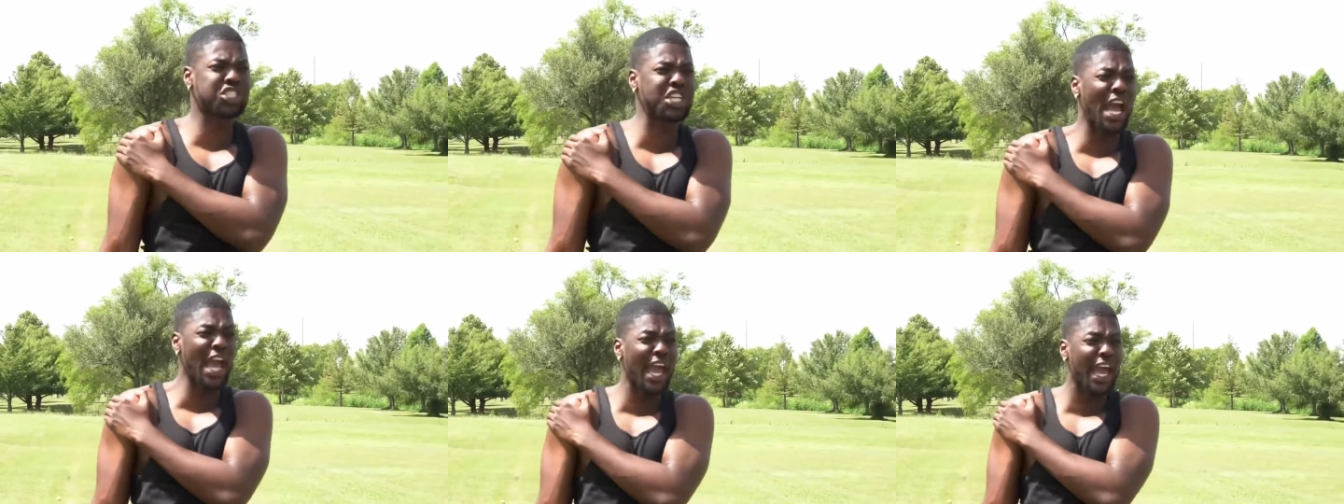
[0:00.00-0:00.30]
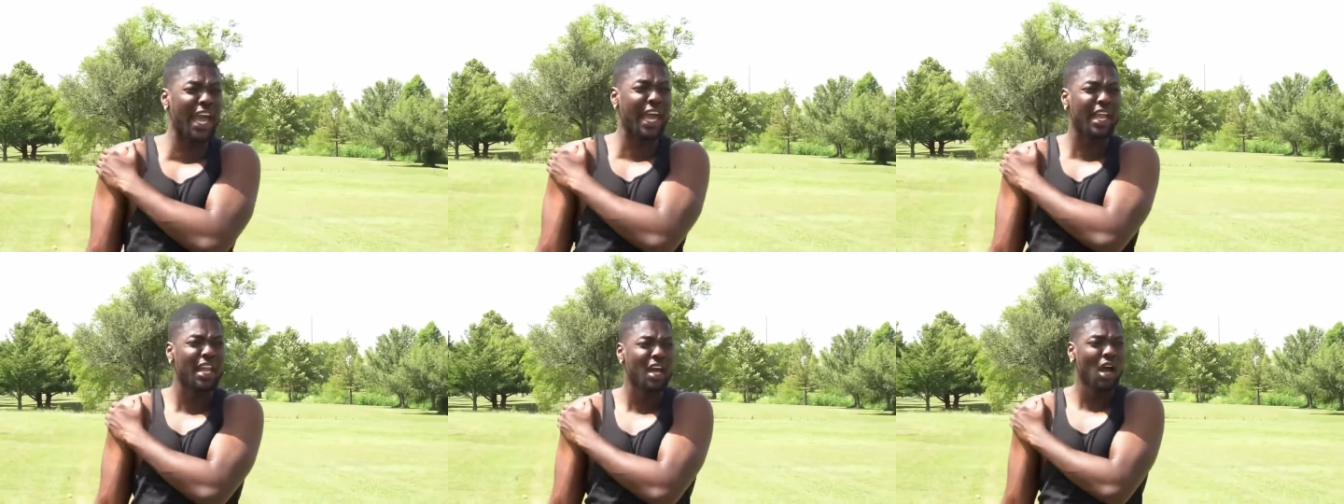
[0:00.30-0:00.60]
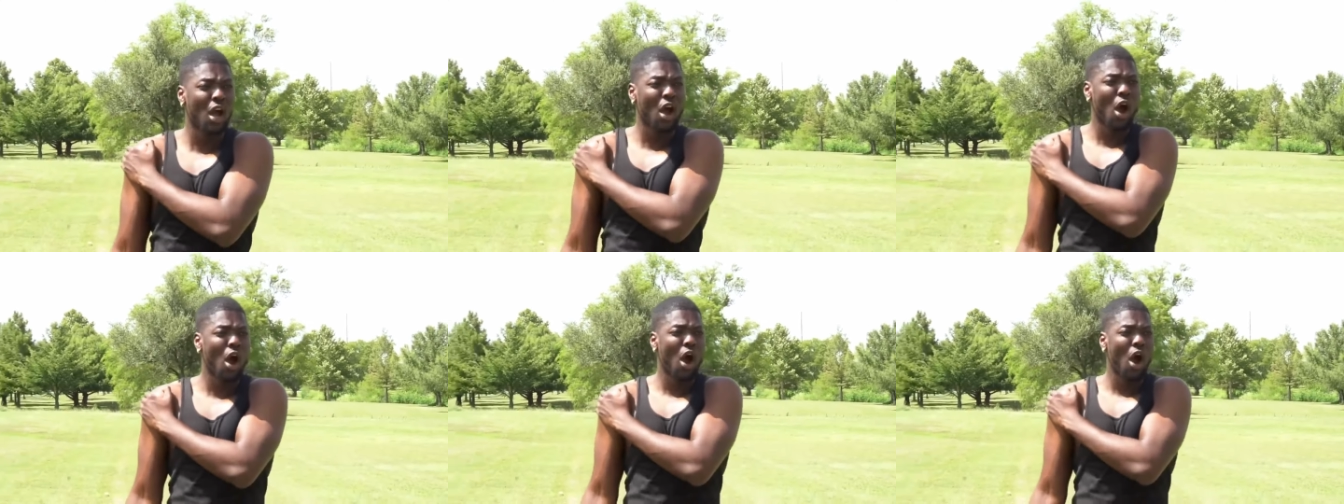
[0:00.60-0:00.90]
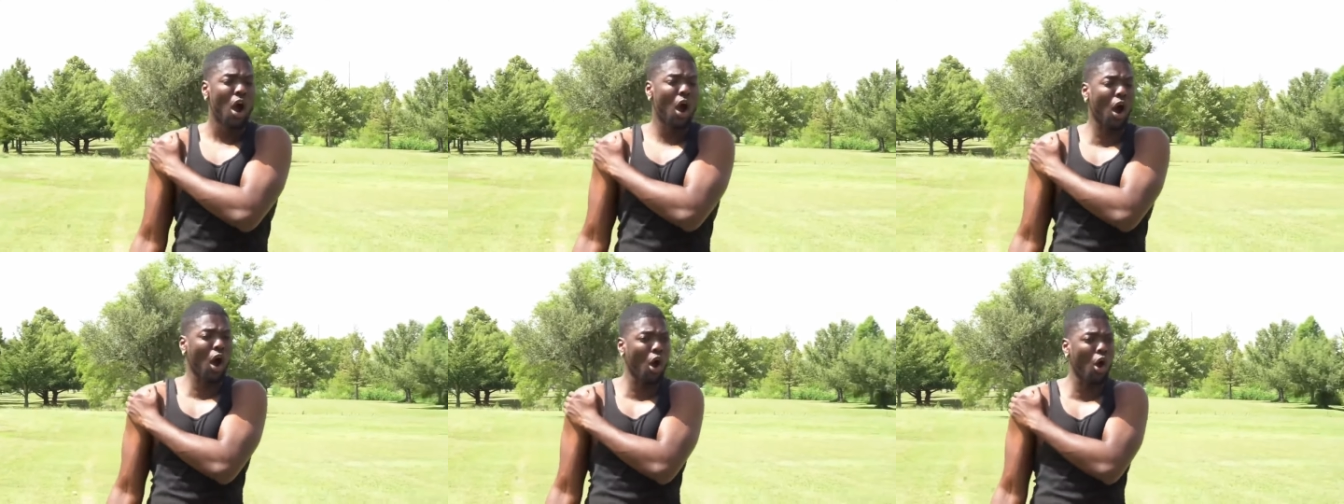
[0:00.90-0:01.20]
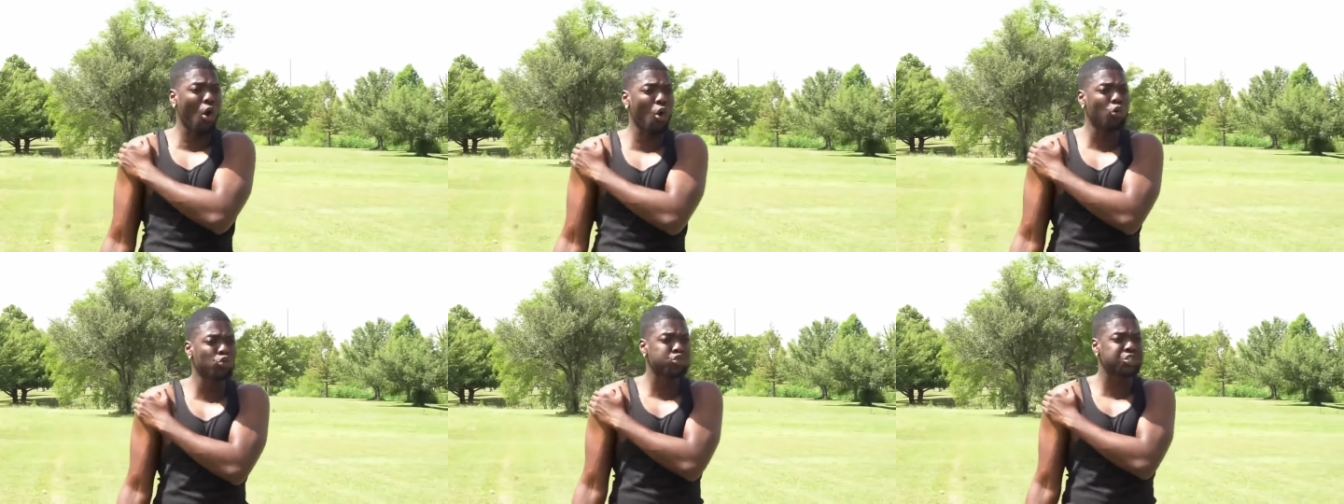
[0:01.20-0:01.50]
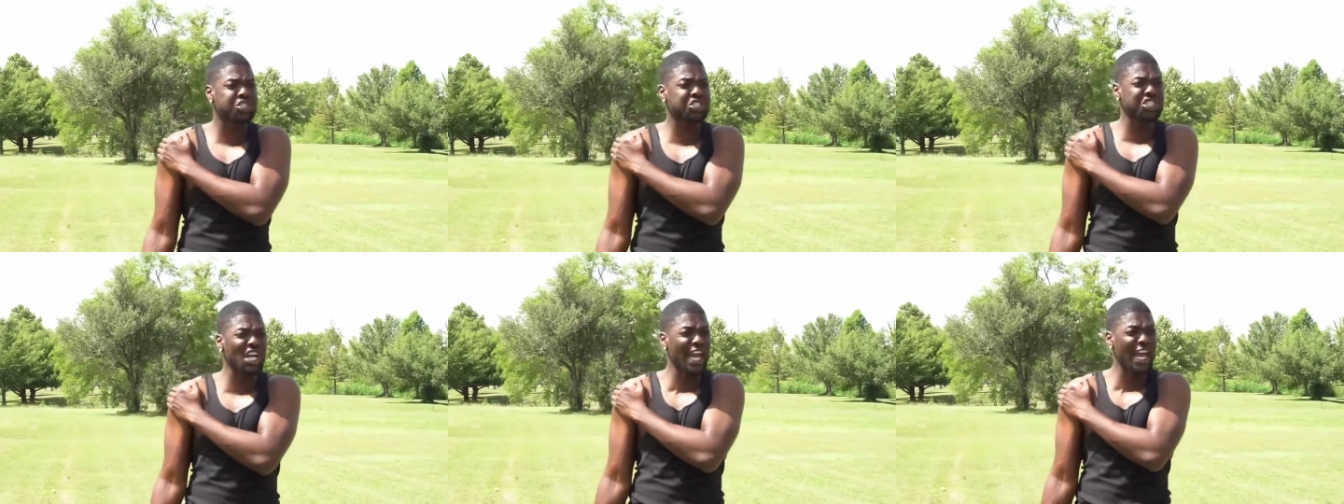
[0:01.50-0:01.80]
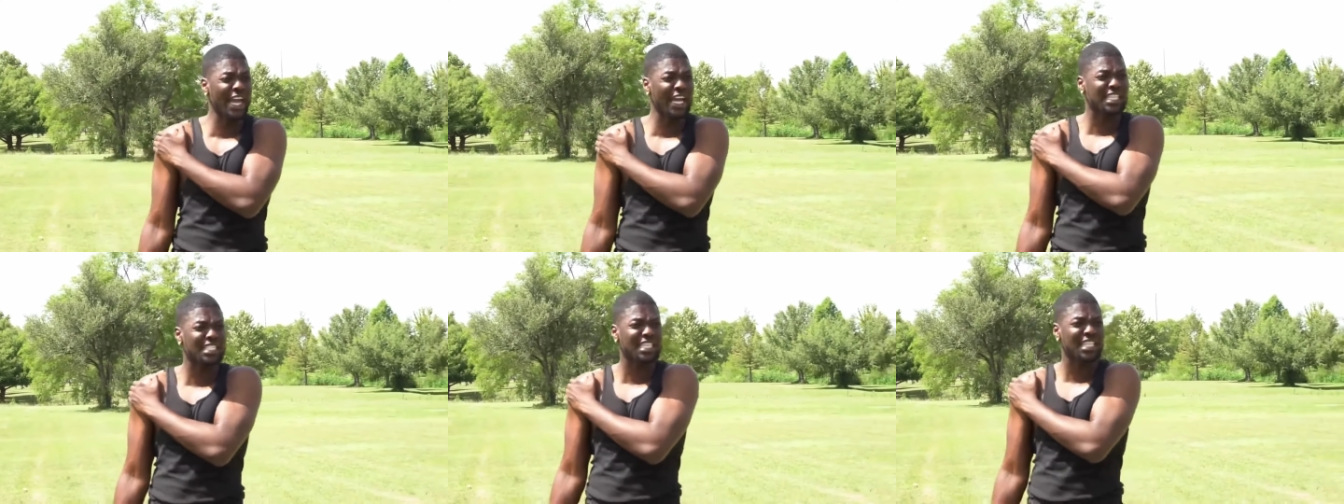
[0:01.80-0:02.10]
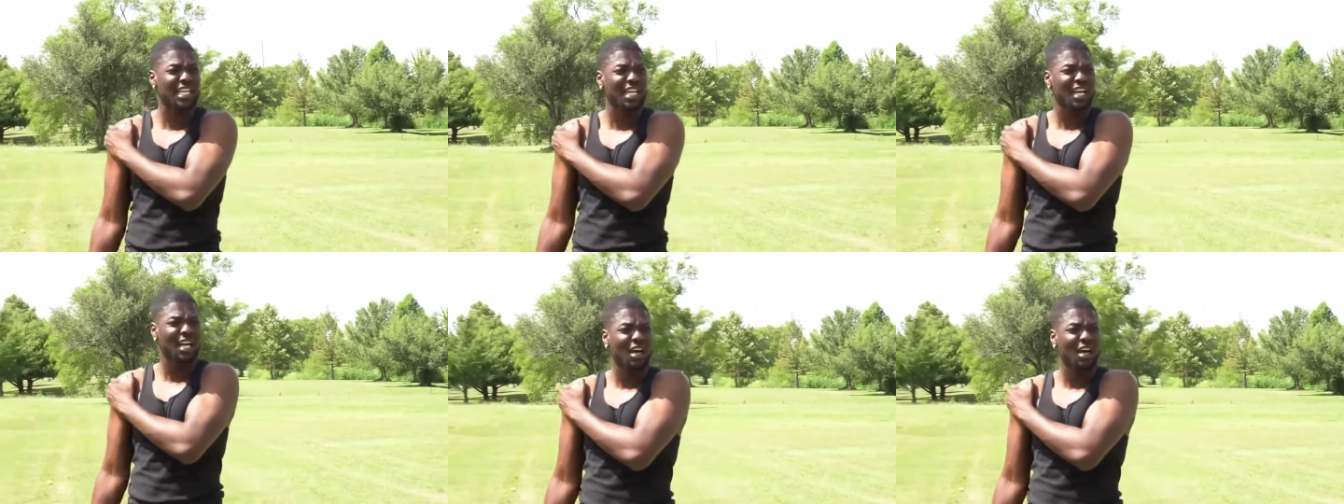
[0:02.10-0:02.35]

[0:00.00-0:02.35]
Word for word: shit! Oh, shit!